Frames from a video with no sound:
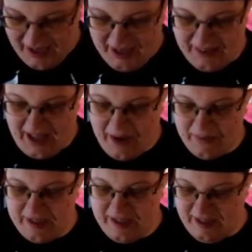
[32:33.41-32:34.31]
and that
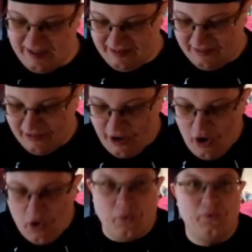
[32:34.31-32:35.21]
was
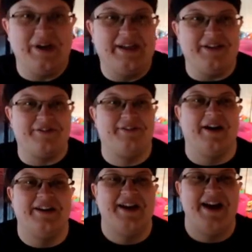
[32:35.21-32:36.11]
really
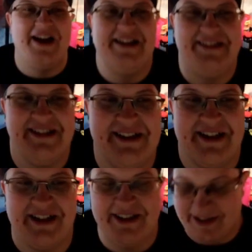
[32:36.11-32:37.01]
fun. And
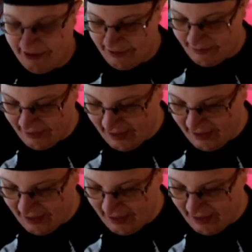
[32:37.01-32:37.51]
also